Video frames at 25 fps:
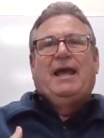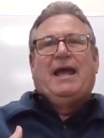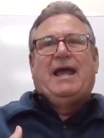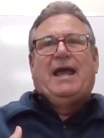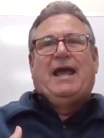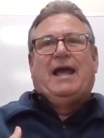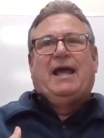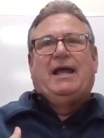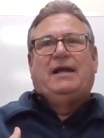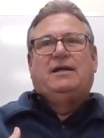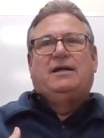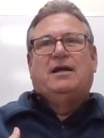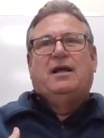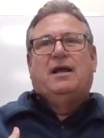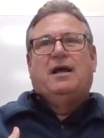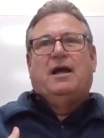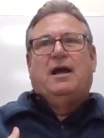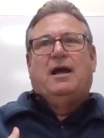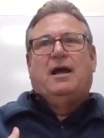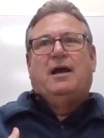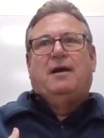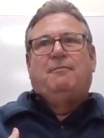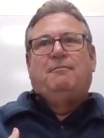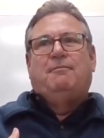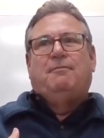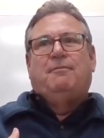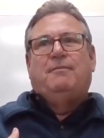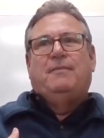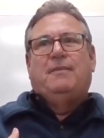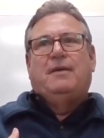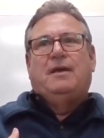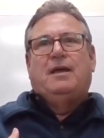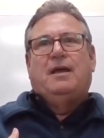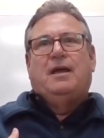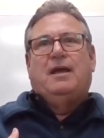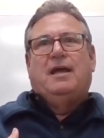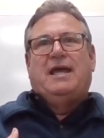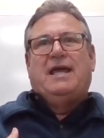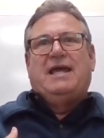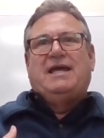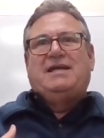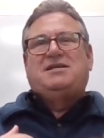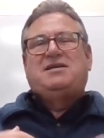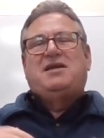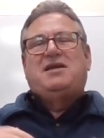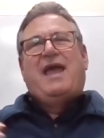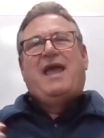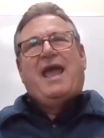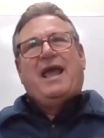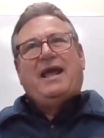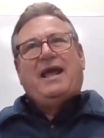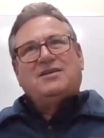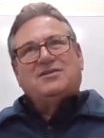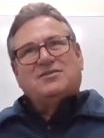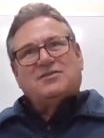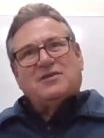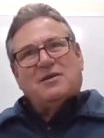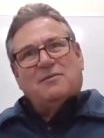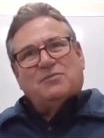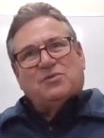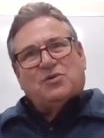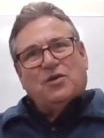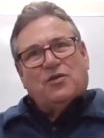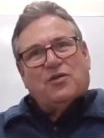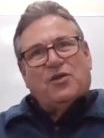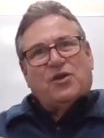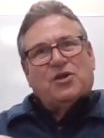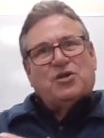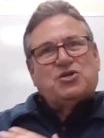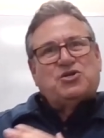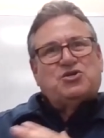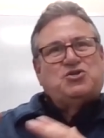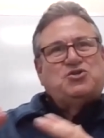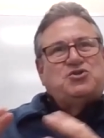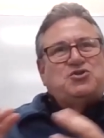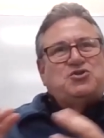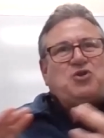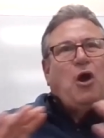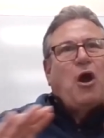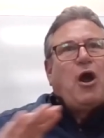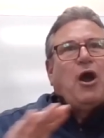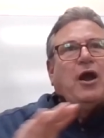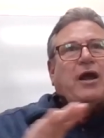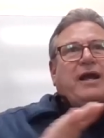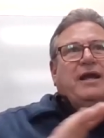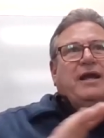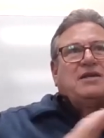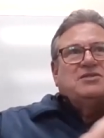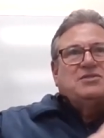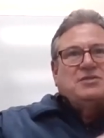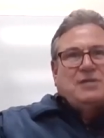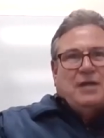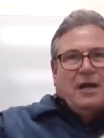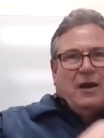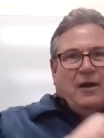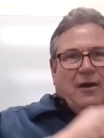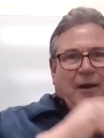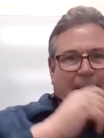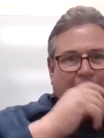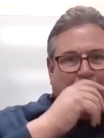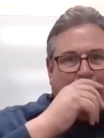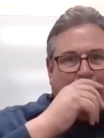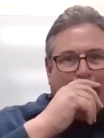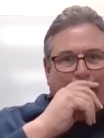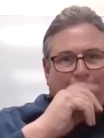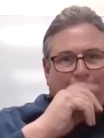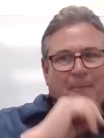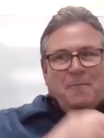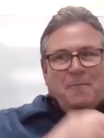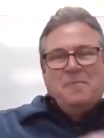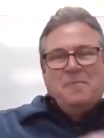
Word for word: And um, he takes them to the darkest area.